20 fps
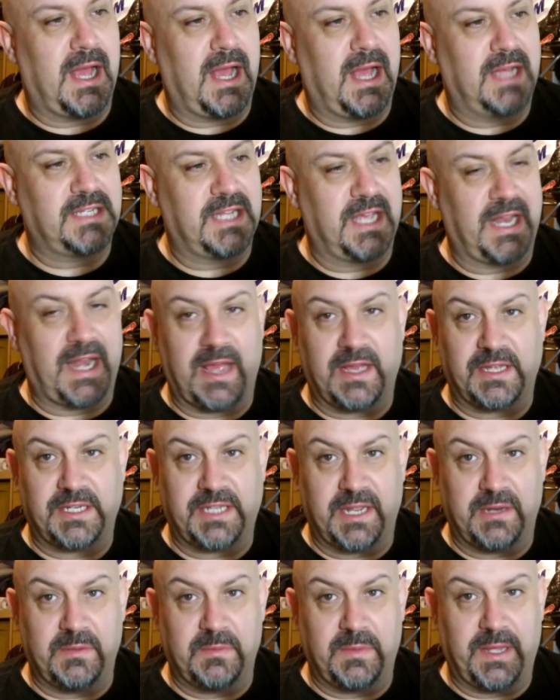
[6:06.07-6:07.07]
A 10 out of
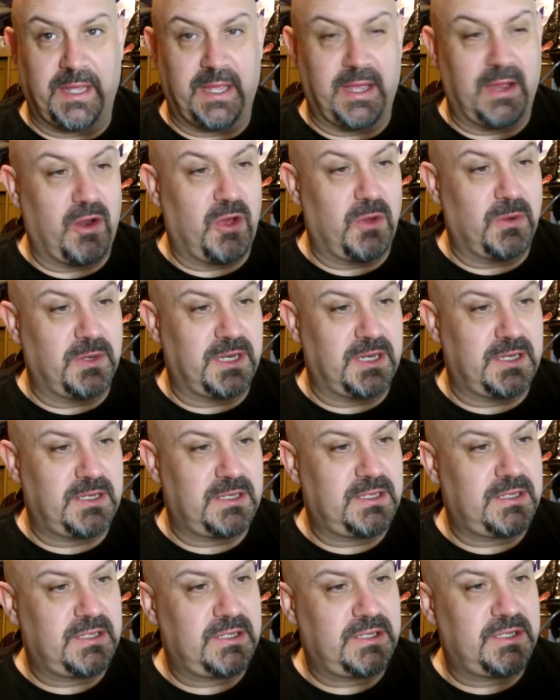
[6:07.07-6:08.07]
10 beer, and I would
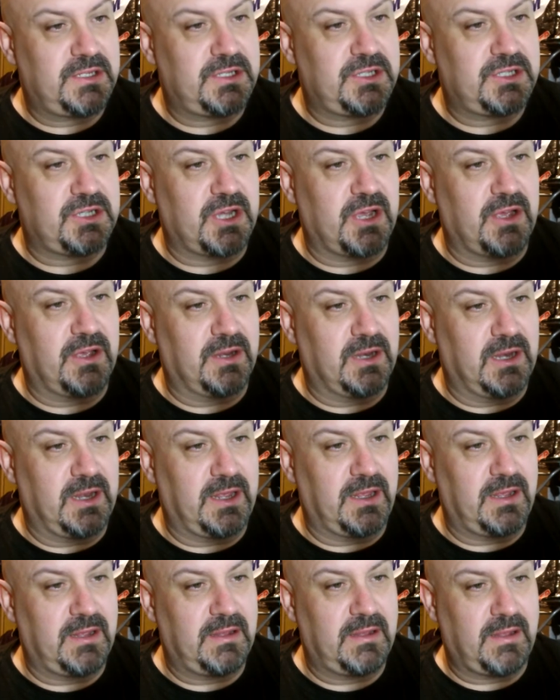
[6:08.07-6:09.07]

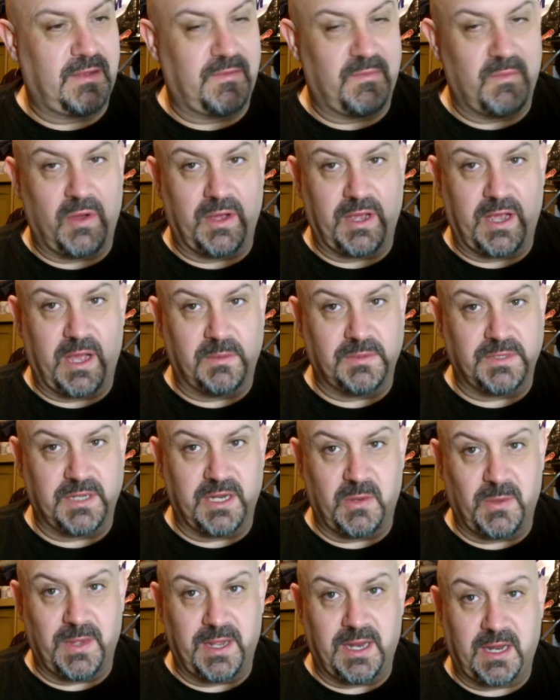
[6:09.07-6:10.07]
certainly, if mine comes
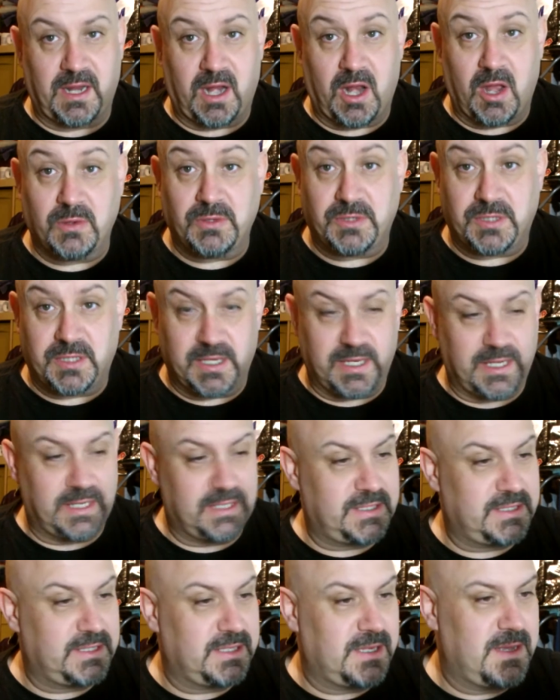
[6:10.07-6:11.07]
anywhere close to
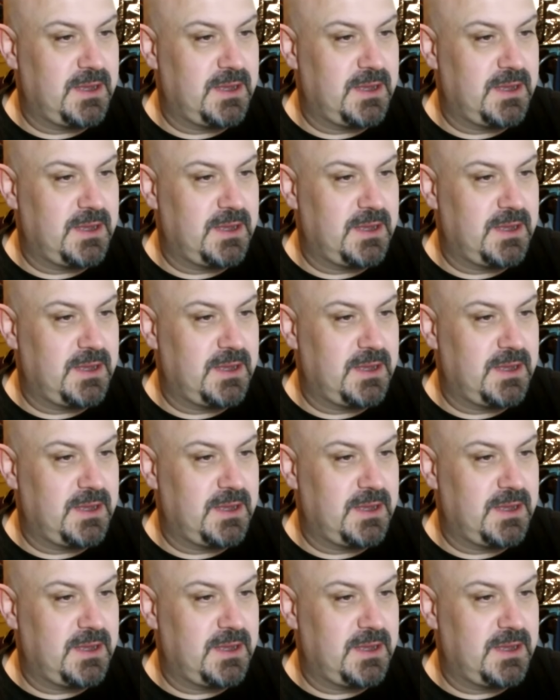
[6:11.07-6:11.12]
this,